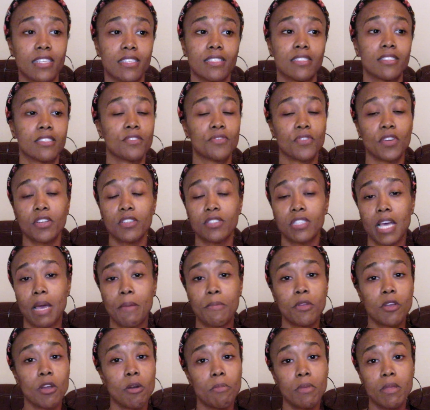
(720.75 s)
because it's the first time
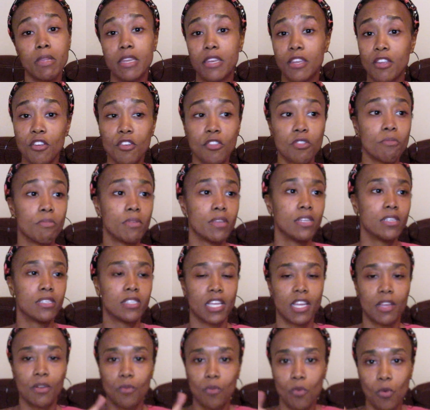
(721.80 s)
you're going to be near the beach
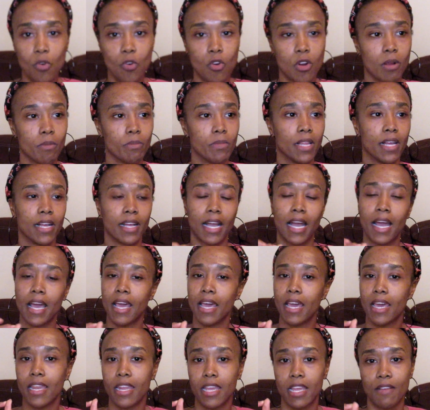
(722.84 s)
and warm. Like, I
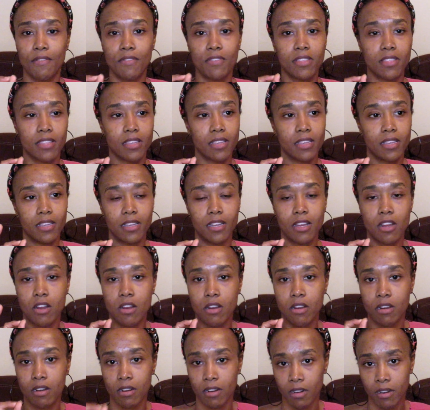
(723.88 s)
had everything,
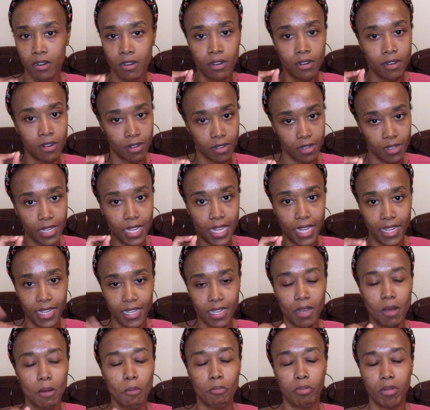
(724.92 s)
like,
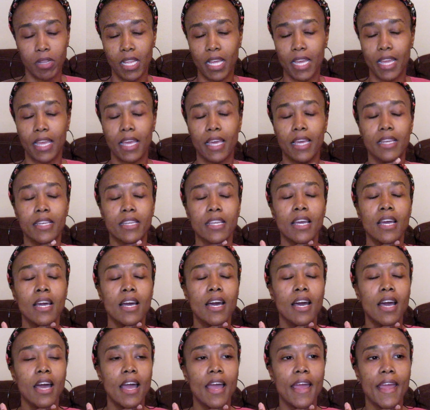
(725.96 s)
planned,
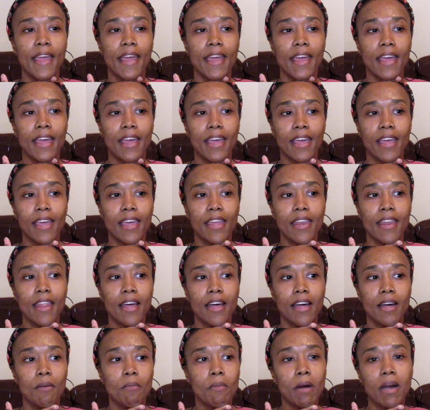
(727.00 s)
and
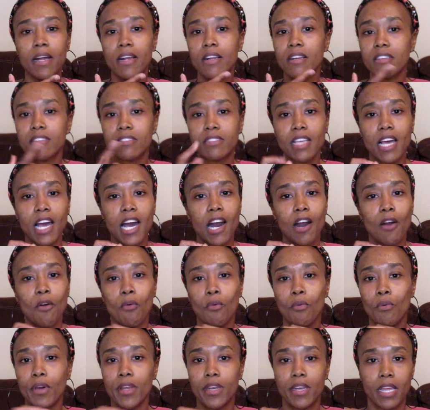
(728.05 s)
my
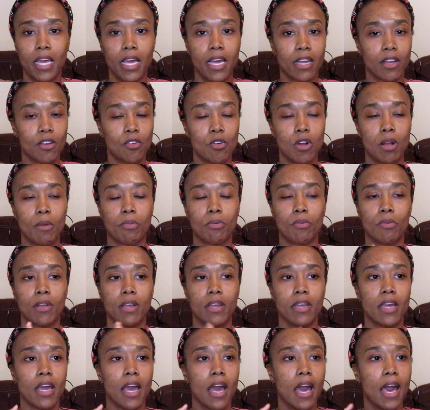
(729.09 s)
hairstyle would not
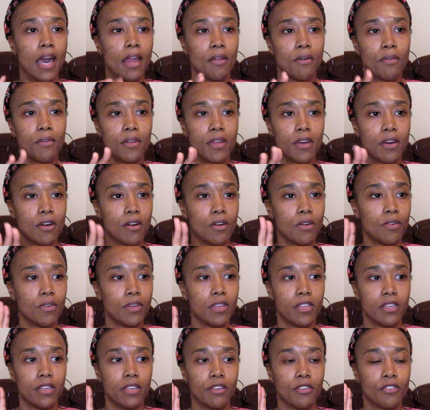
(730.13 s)
cooperate. I don't know
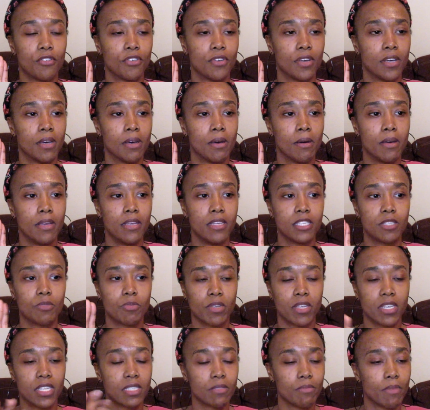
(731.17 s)
if it's
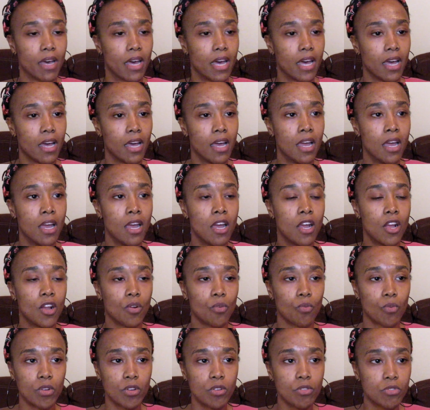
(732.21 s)
because my
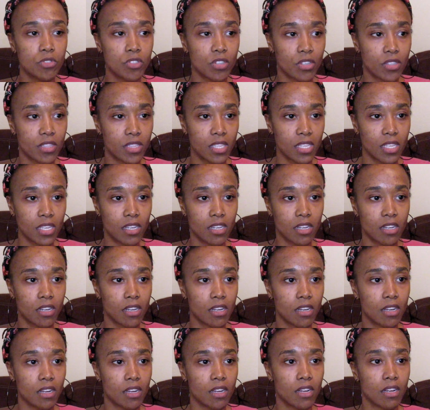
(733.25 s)
roots are
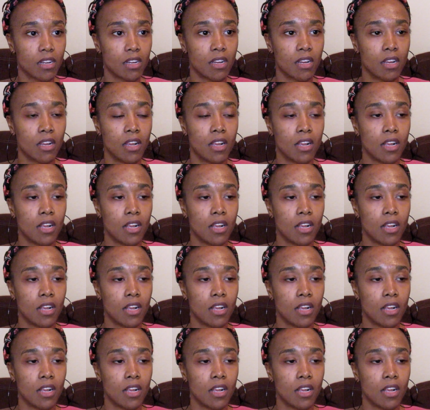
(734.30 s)
thicker.